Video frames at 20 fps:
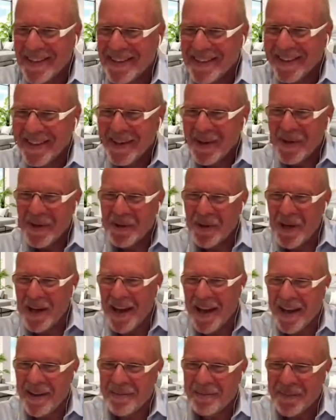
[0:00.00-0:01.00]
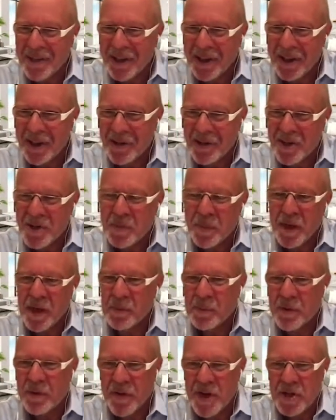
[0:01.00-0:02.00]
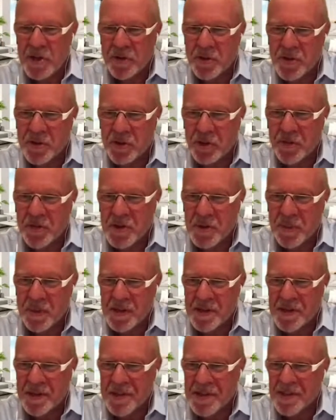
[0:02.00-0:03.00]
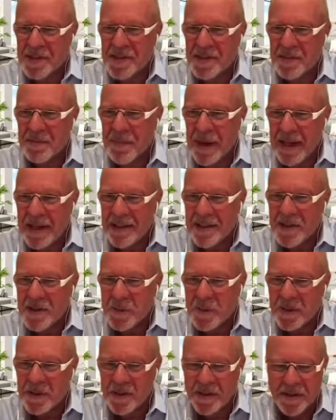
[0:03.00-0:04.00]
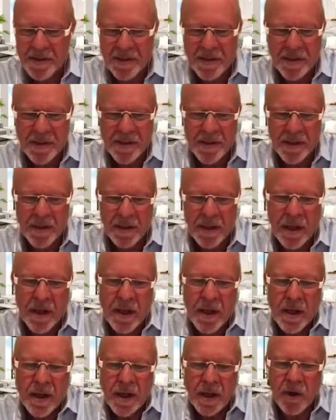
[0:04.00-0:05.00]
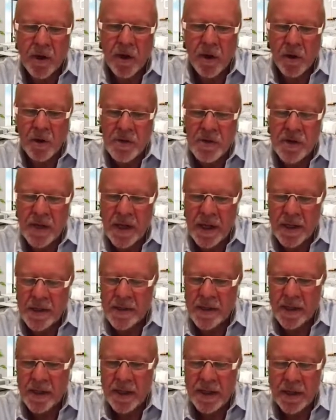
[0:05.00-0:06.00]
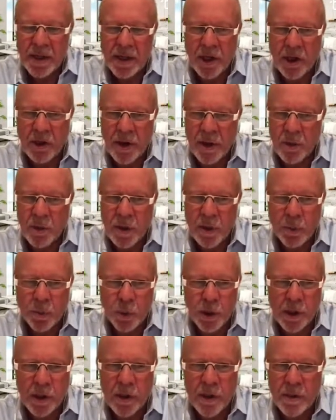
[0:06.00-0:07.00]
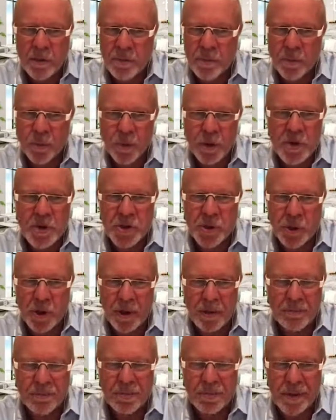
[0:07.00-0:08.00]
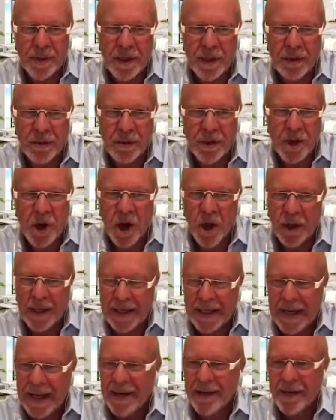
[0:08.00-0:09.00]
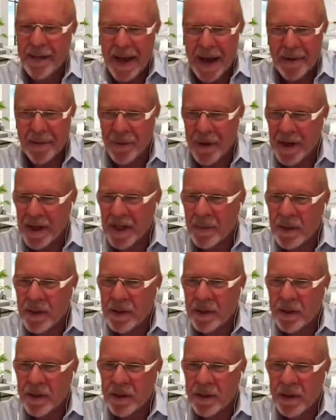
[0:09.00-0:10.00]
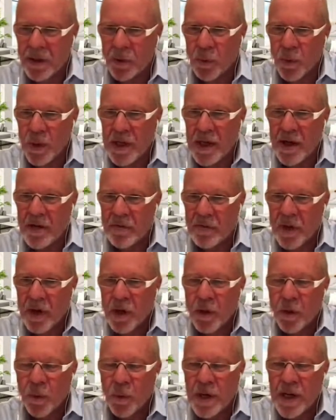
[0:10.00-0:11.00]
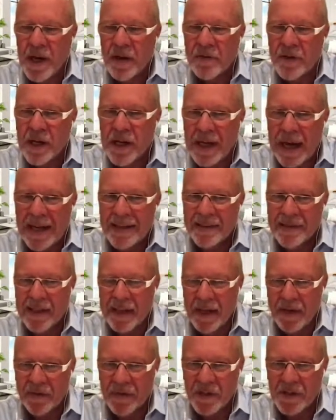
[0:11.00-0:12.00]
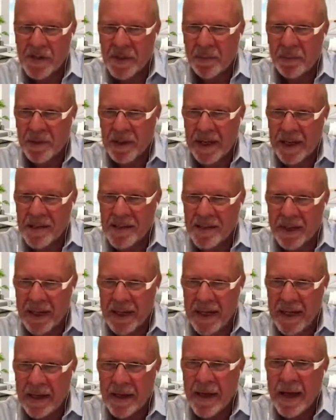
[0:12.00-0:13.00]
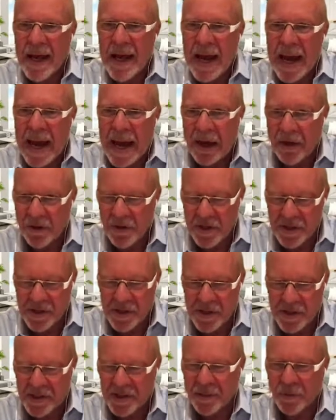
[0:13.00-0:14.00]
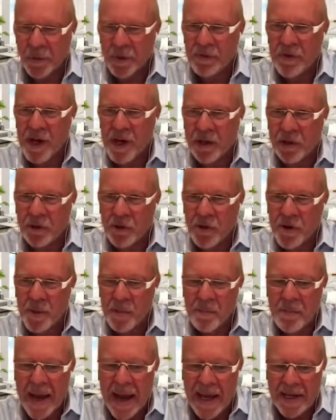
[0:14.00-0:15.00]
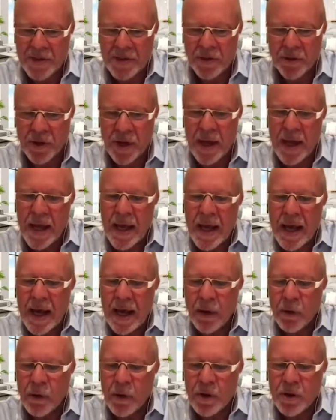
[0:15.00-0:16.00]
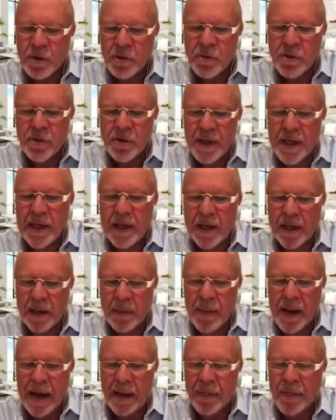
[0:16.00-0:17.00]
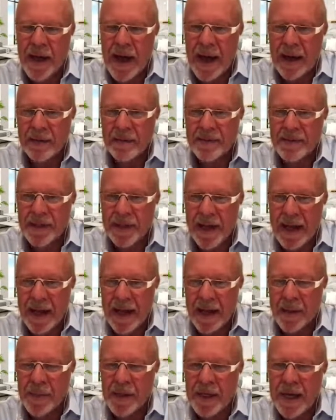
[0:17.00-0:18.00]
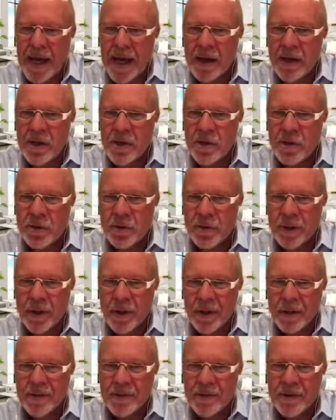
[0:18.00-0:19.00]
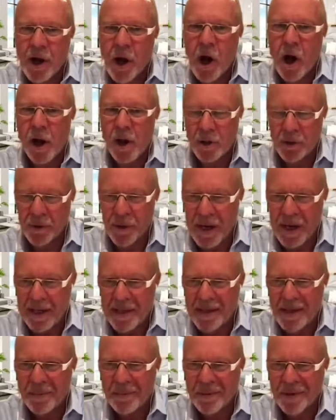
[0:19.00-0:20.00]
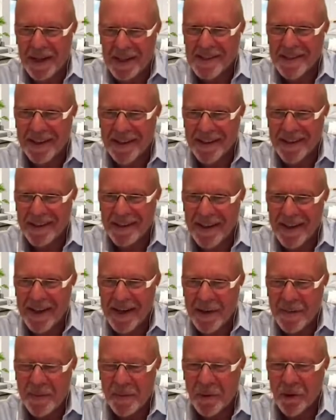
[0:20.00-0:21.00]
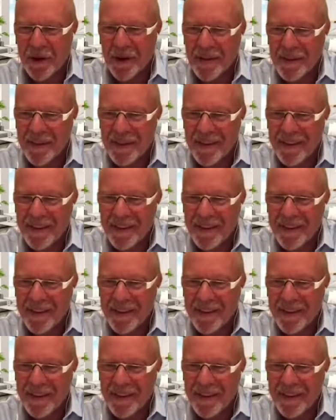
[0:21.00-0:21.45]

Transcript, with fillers: right? We had, you know, these big professional service businesses and maintenance businesses and and all those things. And you know, and, and we're we're sort of you know calling an end to that, right? I mean, you know, we have we have got to get this complexity out of the system. We've got to learn to master it. How are you thinking about that today? I mean, how do you tolerate complexity anymore?